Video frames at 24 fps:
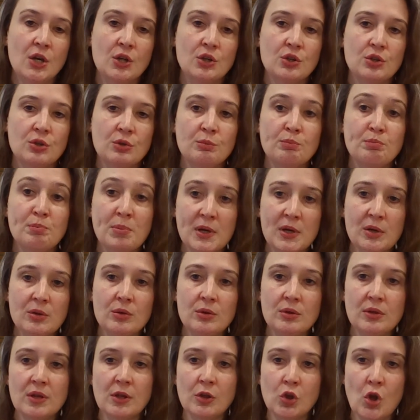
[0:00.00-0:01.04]
to
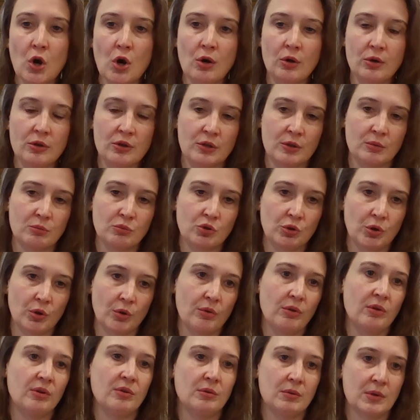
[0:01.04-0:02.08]
build the long-term
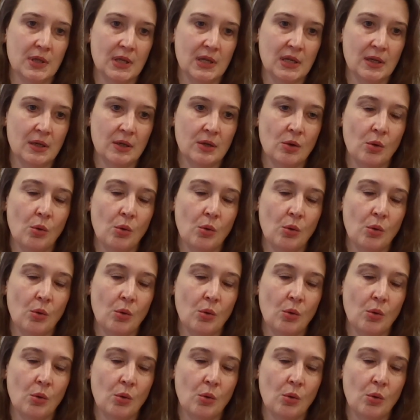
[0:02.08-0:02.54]
growth you need?